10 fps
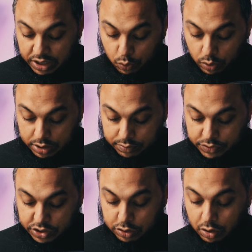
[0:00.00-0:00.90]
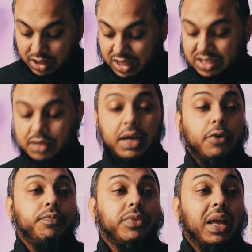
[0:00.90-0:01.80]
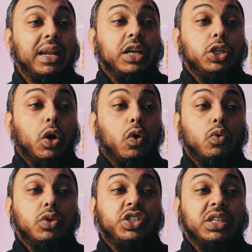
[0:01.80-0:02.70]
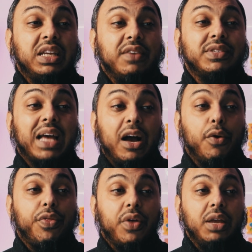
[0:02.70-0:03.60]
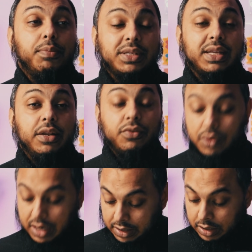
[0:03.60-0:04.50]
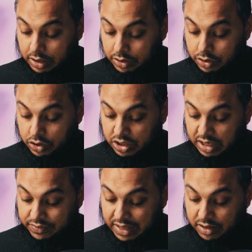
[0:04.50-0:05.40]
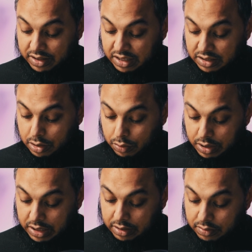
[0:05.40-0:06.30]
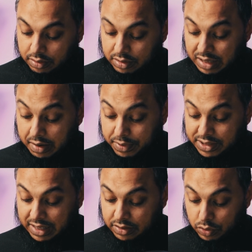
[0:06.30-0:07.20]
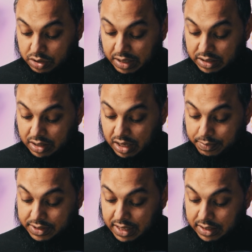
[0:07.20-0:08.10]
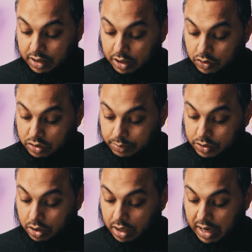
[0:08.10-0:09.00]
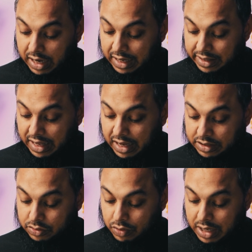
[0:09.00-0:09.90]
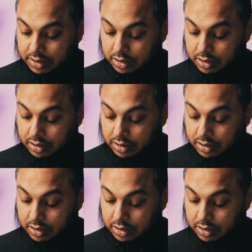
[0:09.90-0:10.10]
1, she's got this amount. And I know she gives out 30%, right? So she gives out these 3 10%, which makes 30%. So I'm just going to highlight that as red